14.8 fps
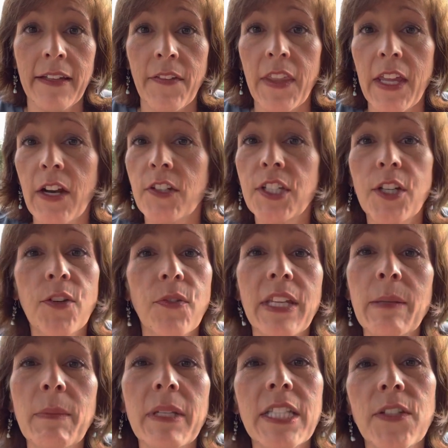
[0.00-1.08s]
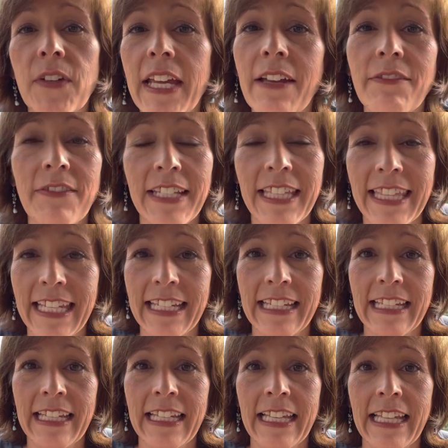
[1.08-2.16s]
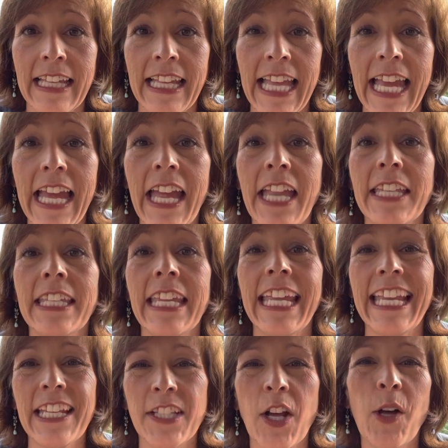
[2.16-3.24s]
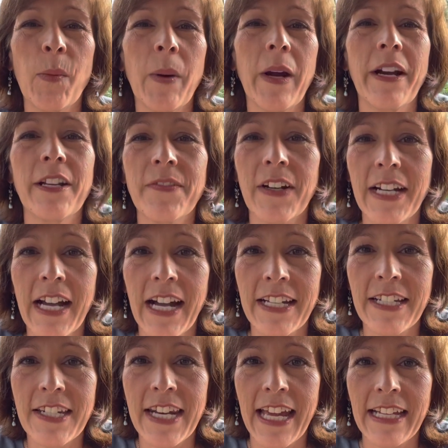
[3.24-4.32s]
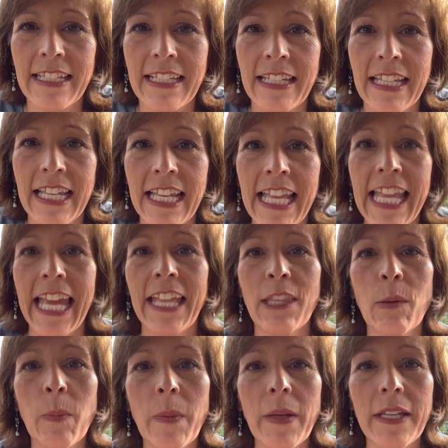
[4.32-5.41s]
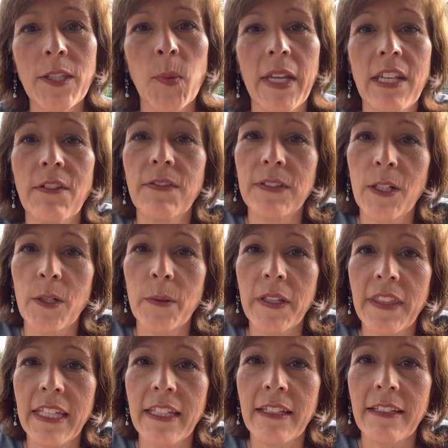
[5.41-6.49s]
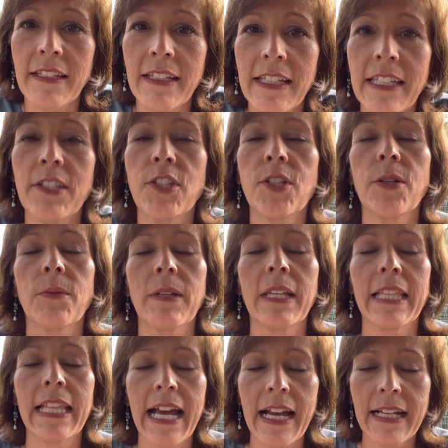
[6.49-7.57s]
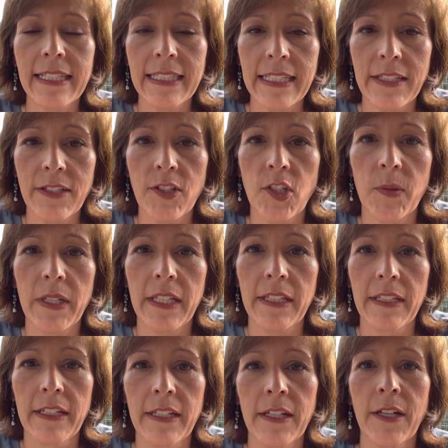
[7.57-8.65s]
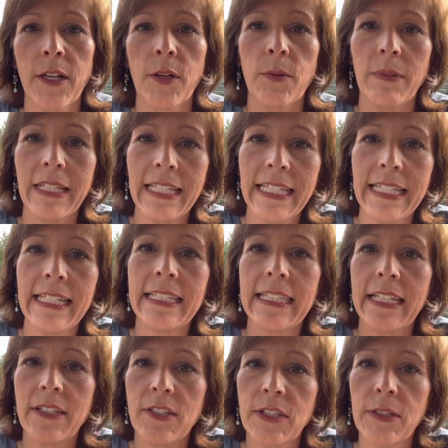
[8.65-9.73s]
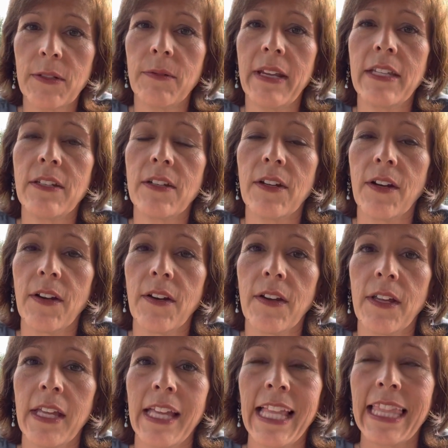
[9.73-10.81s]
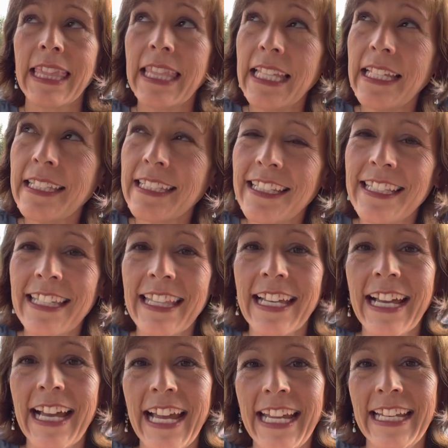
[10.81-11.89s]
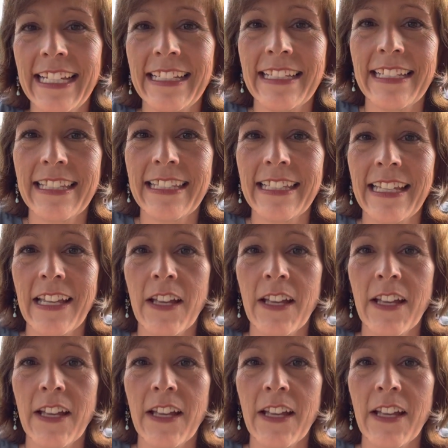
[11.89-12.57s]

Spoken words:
There is agreements for everything. And it is all part of our contract. And the best way to flow with it is to relax into it. Release and surrender. Listen to the guidance.